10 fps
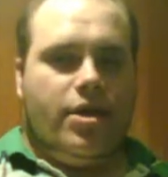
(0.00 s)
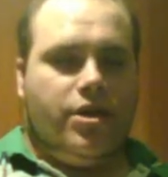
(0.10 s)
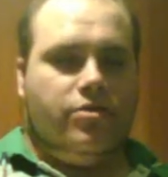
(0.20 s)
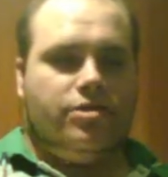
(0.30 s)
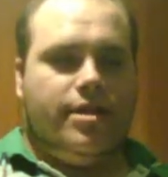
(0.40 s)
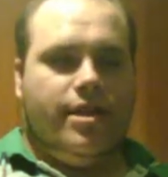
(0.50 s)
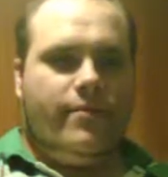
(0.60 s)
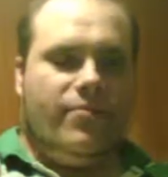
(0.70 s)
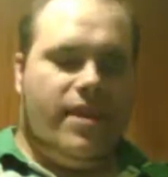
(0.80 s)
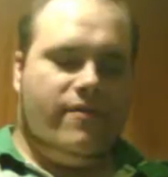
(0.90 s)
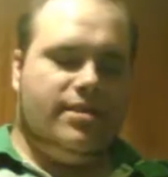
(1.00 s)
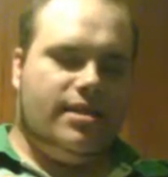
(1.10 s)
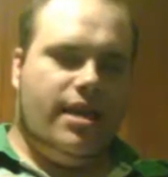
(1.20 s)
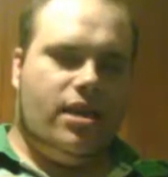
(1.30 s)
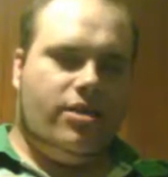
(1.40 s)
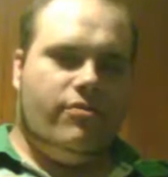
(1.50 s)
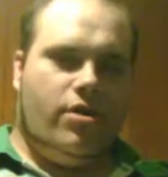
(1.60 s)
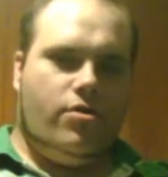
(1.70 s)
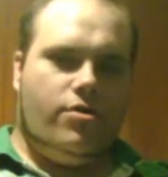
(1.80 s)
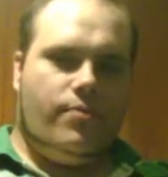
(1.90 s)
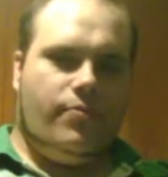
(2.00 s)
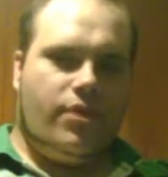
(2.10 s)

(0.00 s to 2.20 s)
Usually, if it's a hilly road,